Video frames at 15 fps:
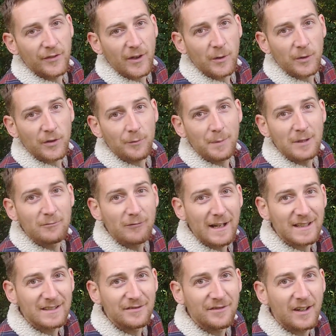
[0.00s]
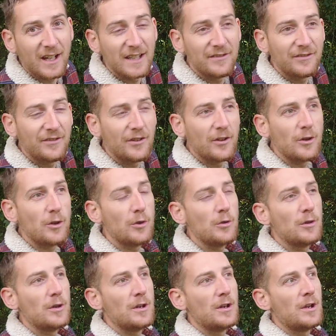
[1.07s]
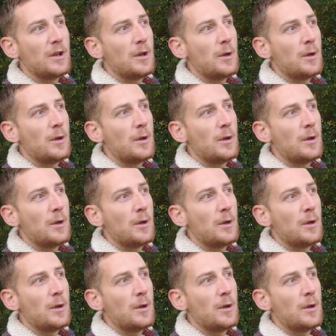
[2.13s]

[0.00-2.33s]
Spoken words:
those faults have been rectified through